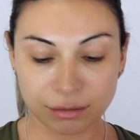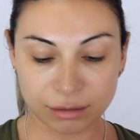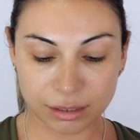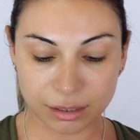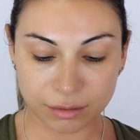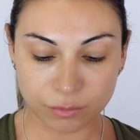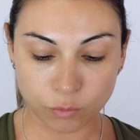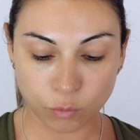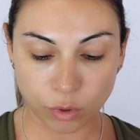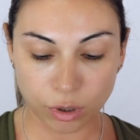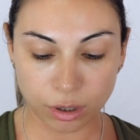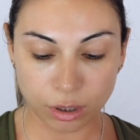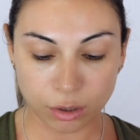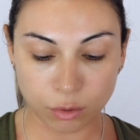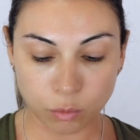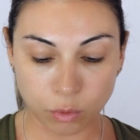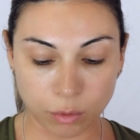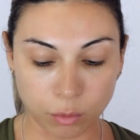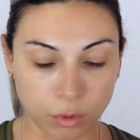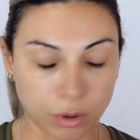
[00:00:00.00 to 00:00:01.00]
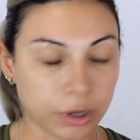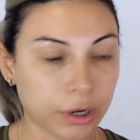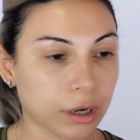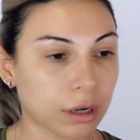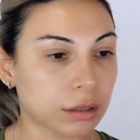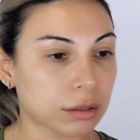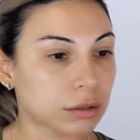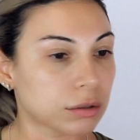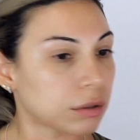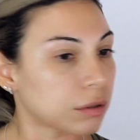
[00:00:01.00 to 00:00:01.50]
it will
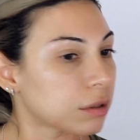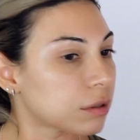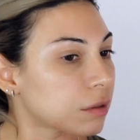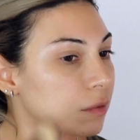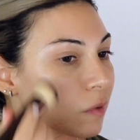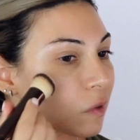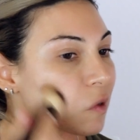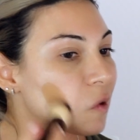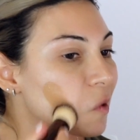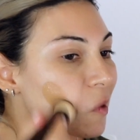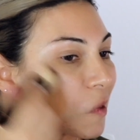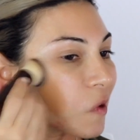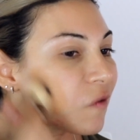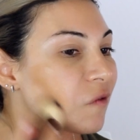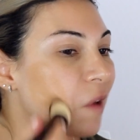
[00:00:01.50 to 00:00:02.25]
work. So it goes in